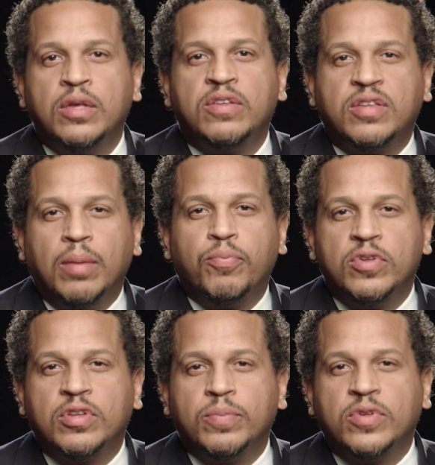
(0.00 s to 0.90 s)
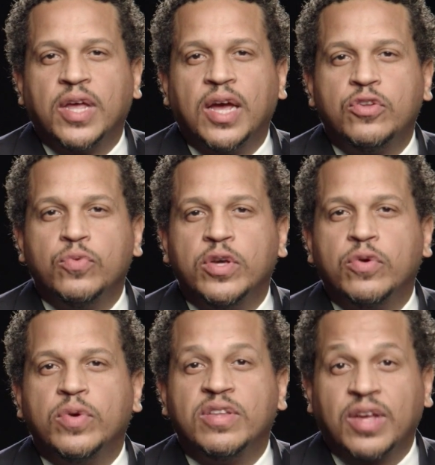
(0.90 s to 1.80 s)
Some principals had to
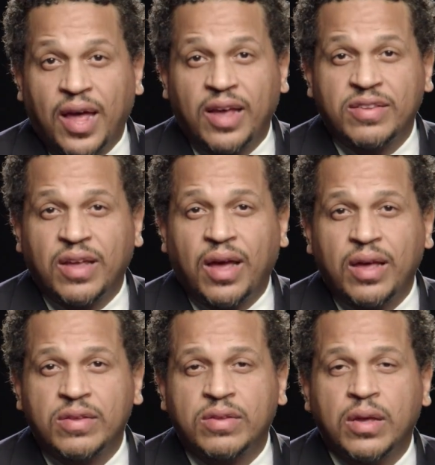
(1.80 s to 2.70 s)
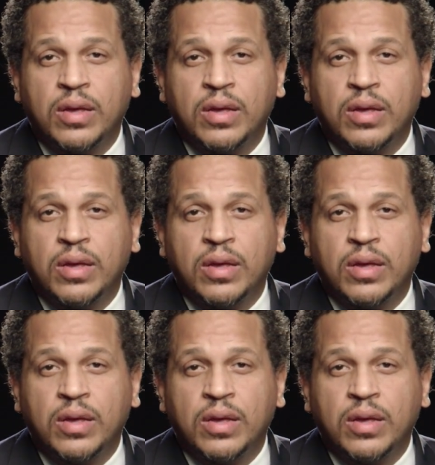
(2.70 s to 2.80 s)
increase class size,